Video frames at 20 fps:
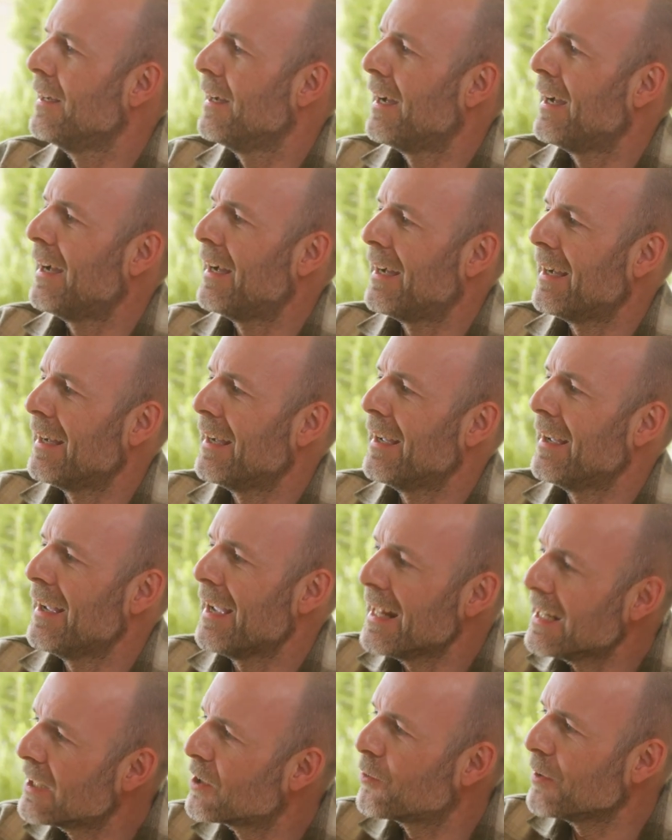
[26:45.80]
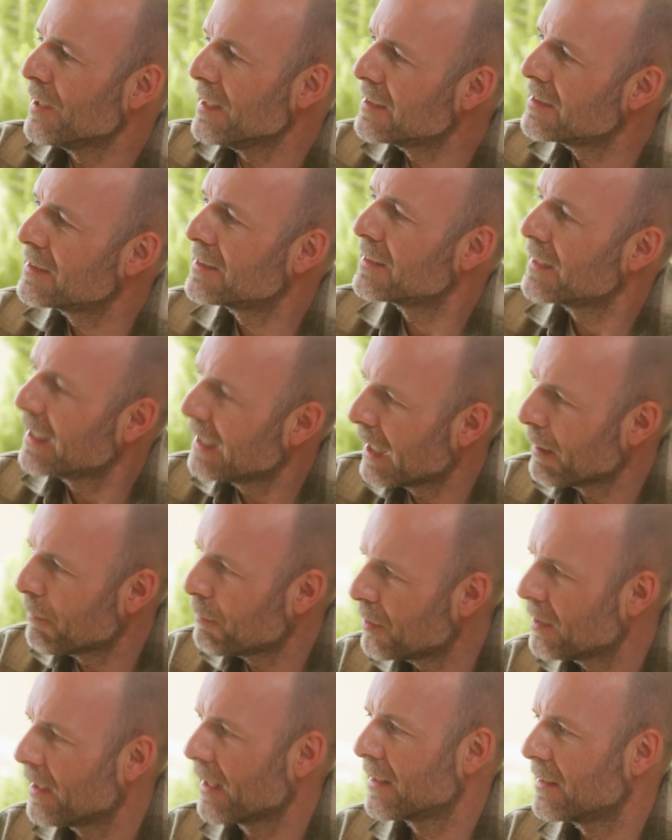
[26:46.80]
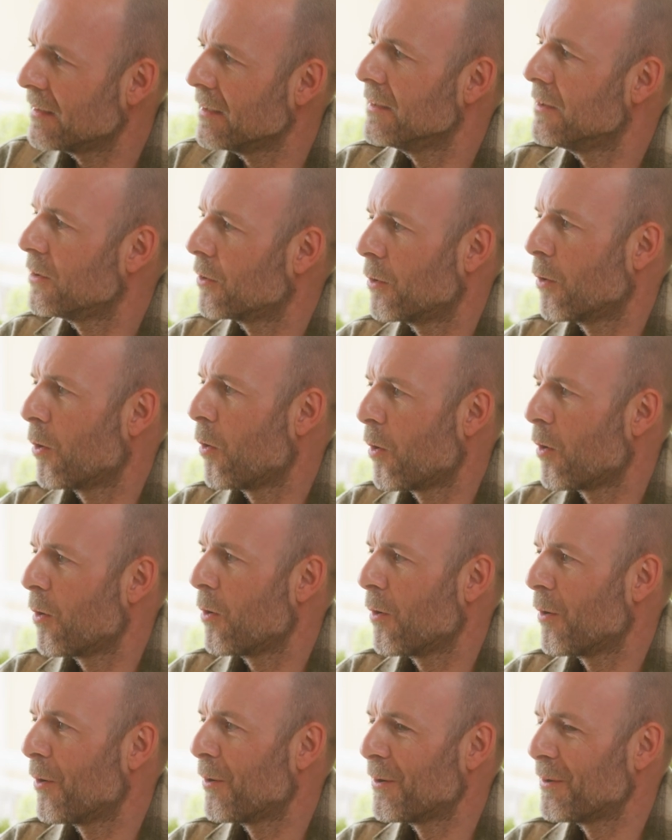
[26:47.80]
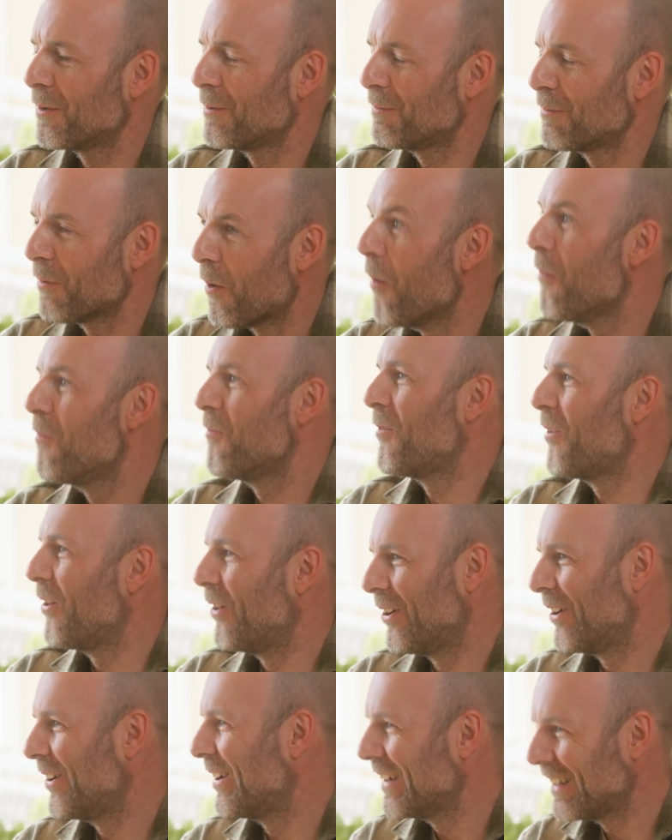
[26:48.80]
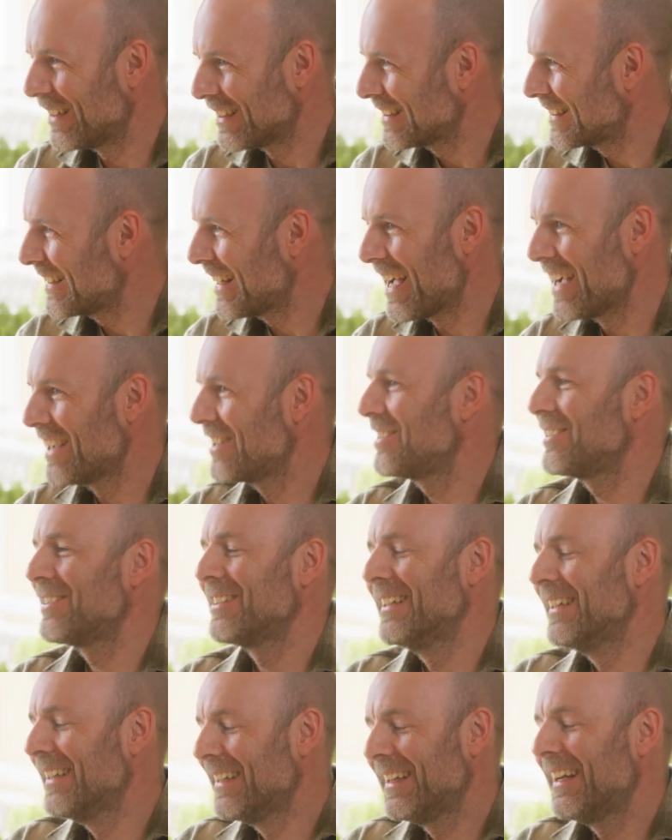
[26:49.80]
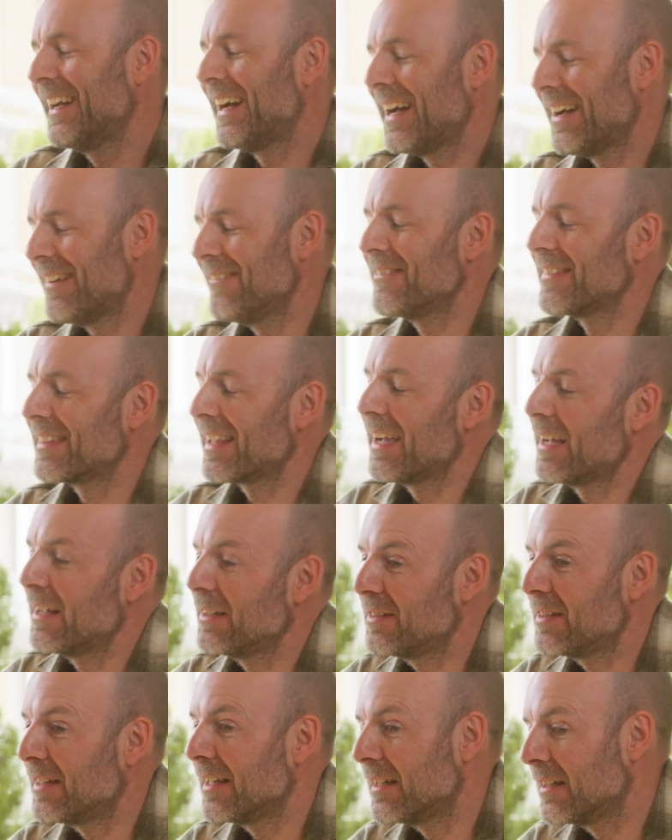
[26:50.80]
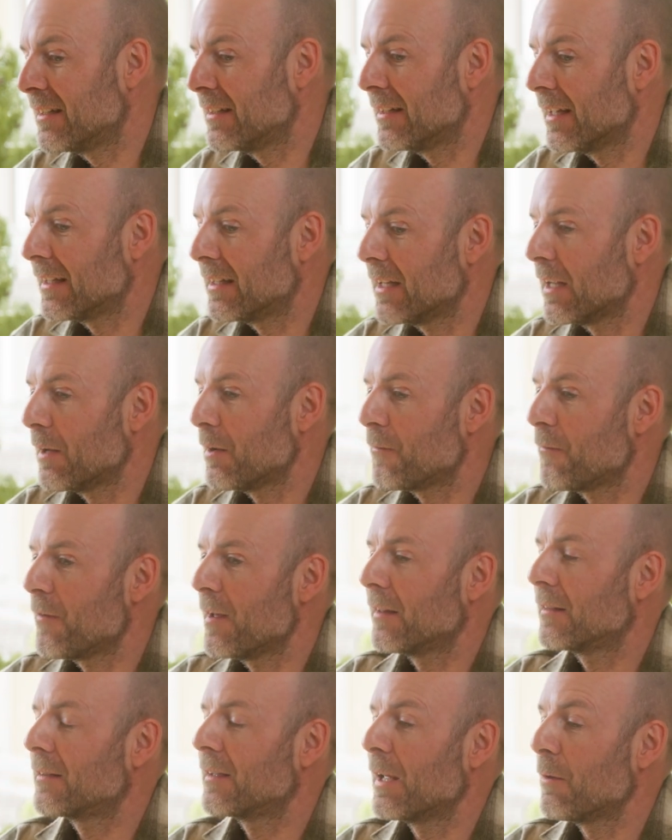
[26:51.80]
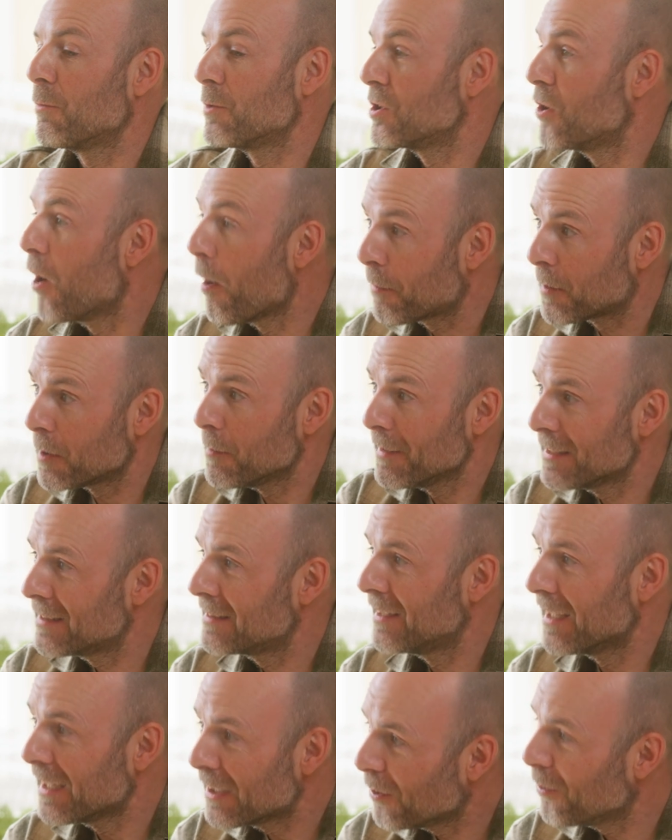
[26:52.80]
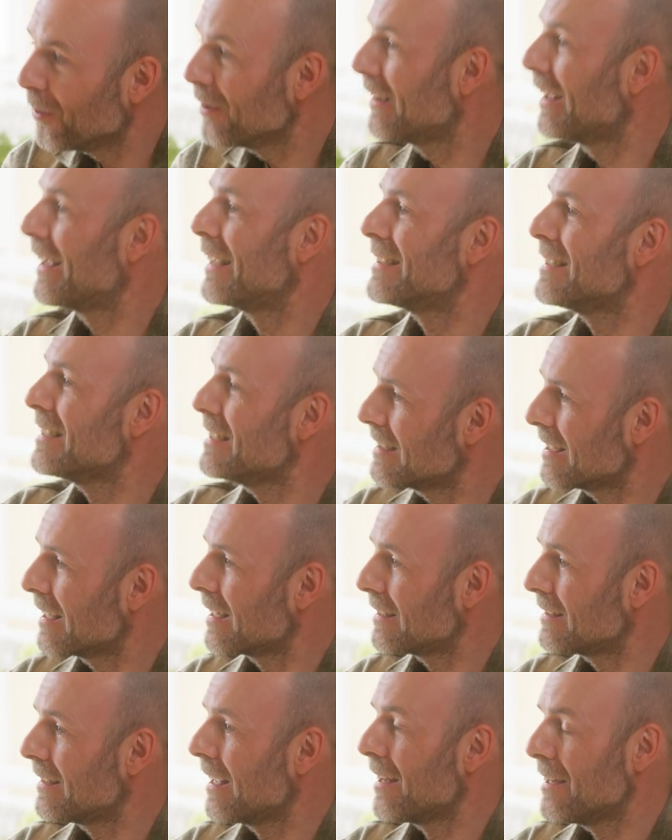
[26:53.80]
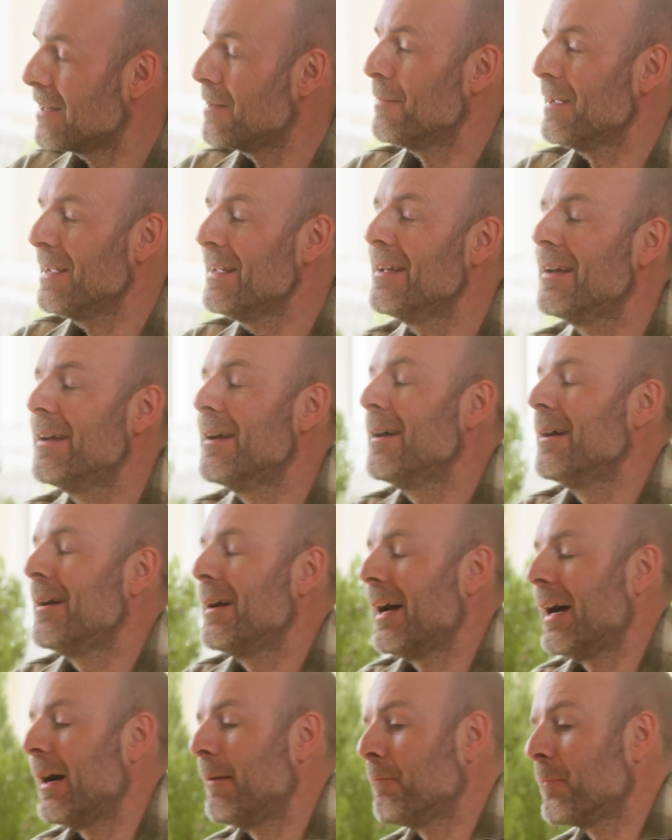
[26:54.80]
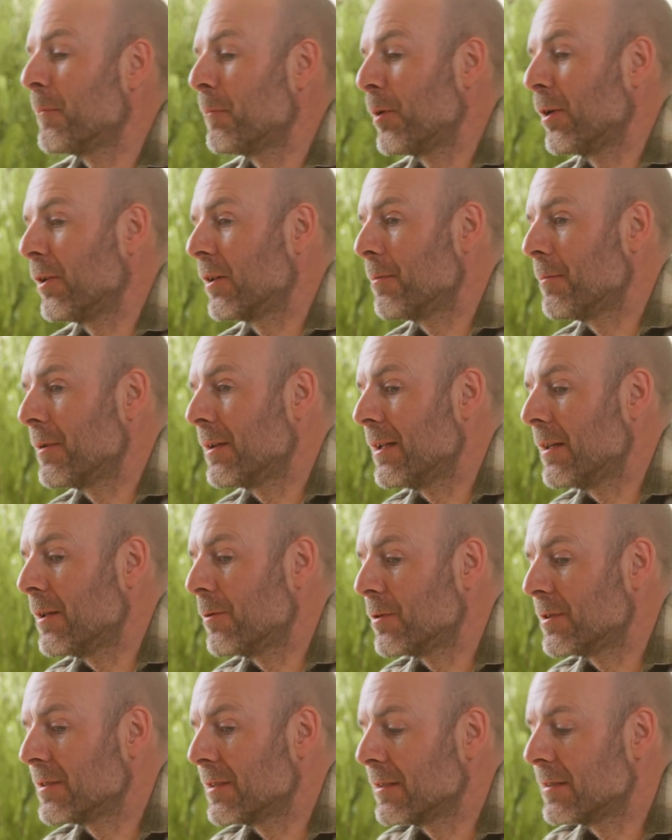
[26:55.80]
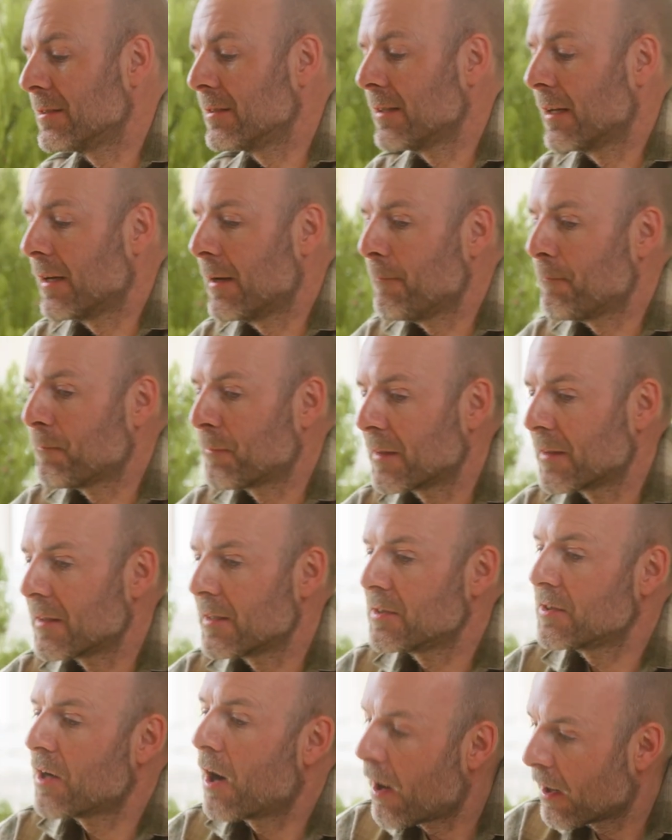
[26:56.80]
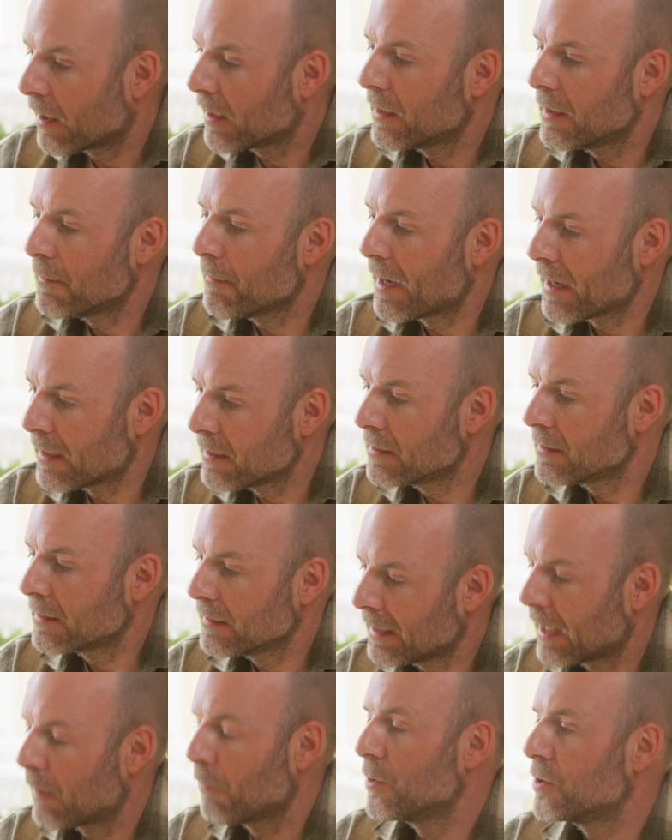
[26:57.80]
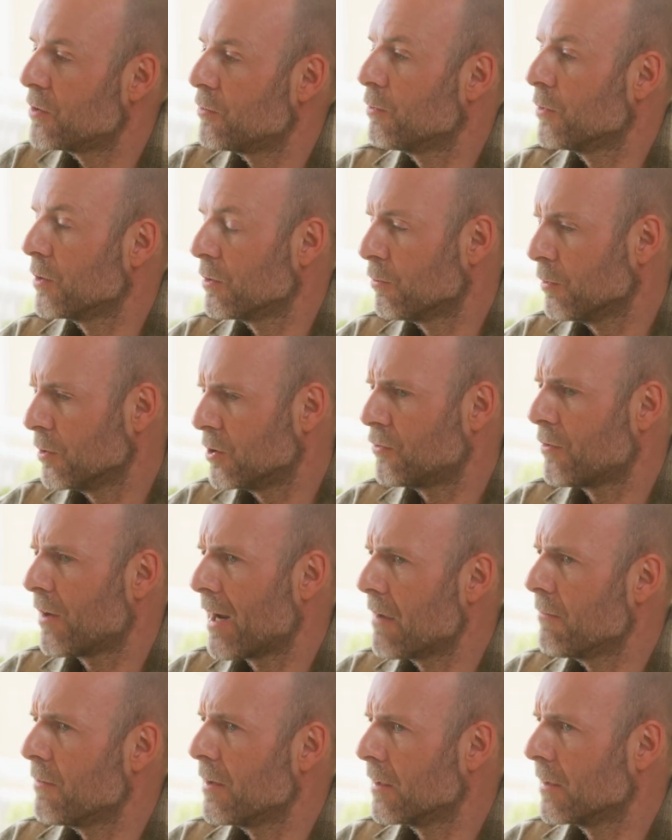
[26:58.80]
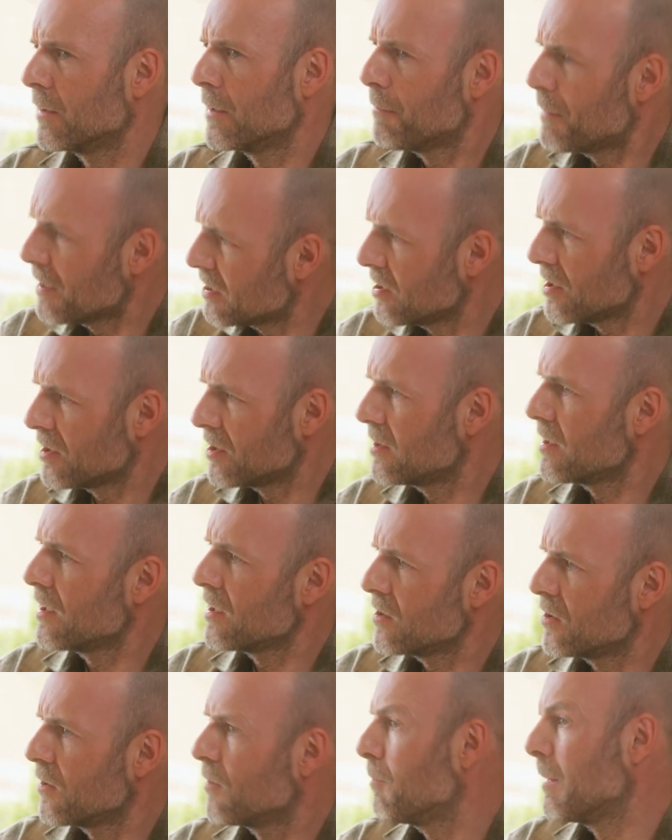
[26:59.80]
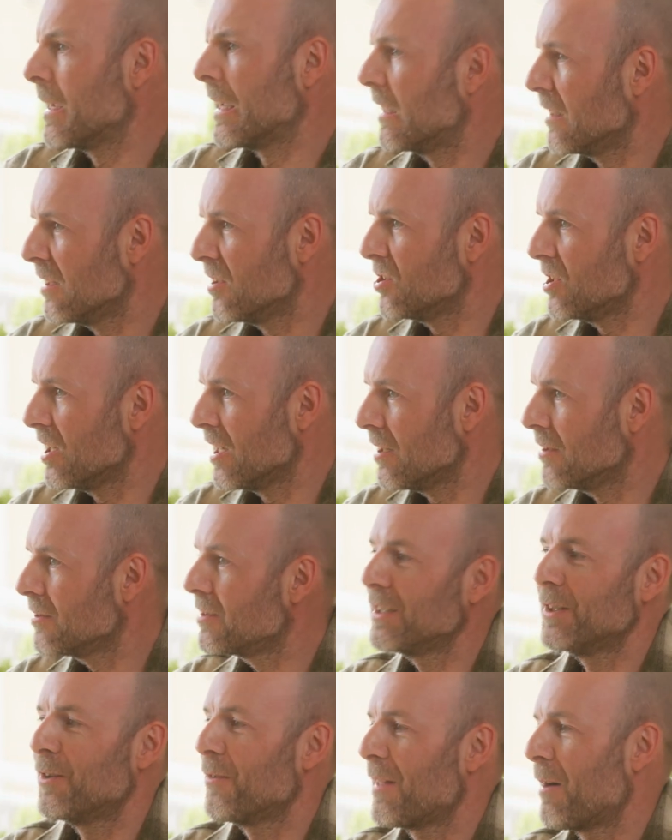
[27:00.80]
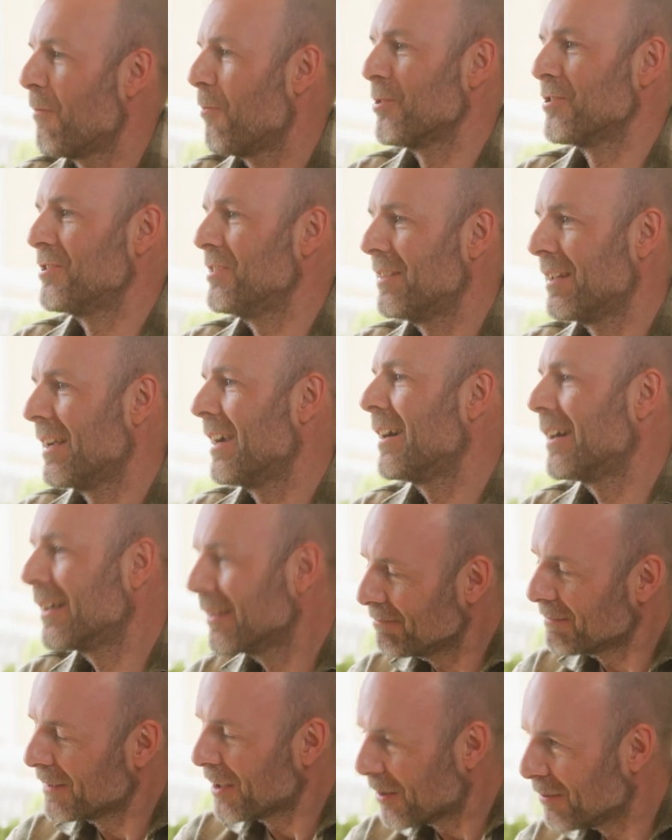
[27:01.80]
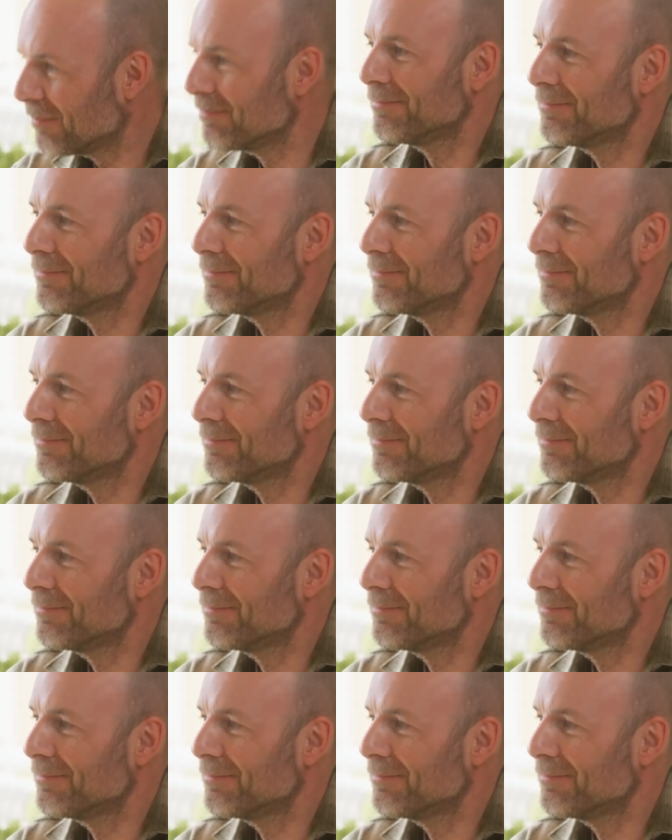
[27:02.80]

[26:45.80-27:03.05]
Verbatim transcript: uh, increase uh, predicted or, or, or hoped for yeah. slash um, uh, that that it felt it was an optimistic goal as these sure. things tend to be um, but ultimately there was this um, this target in mind and that was what was driving the business decision of making the change you know that wasn't there you know